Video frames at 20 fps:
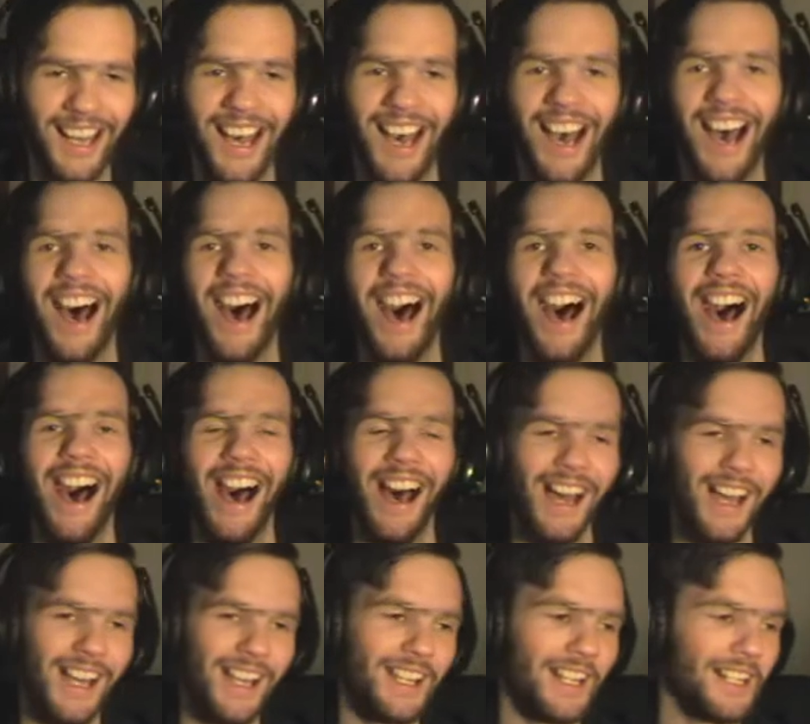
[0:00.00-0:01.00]
Haha,
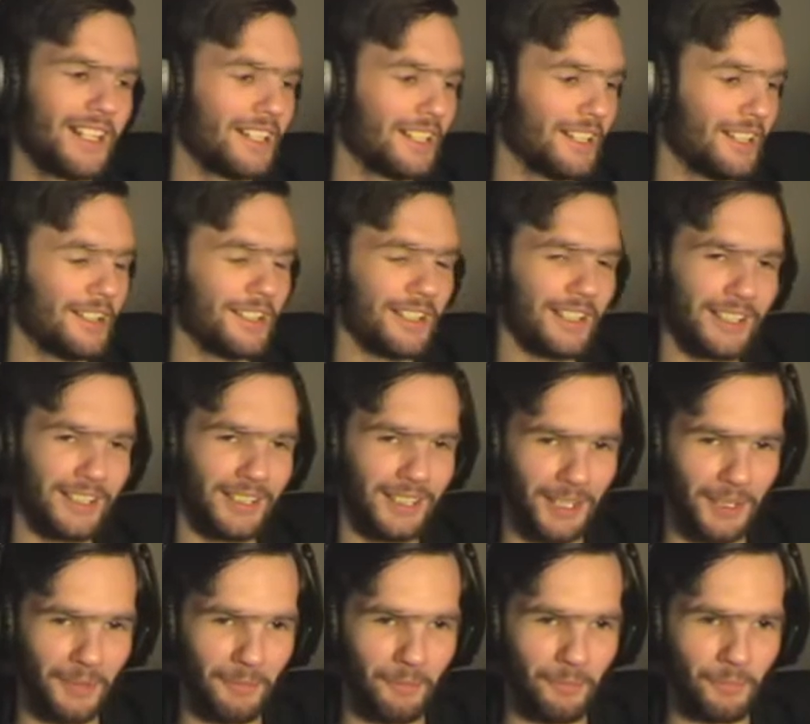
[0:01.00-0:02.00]
this is using
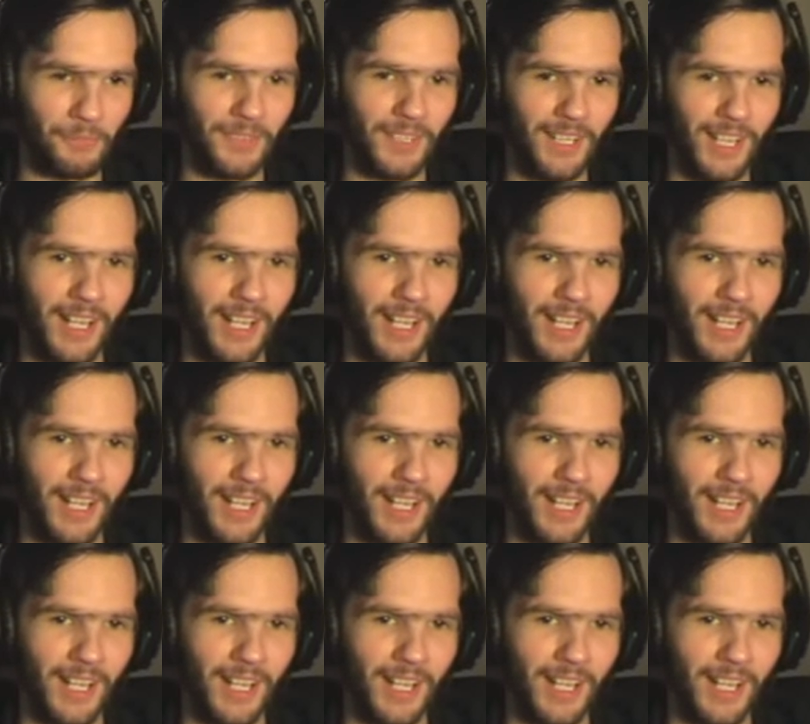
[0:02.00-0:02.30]
an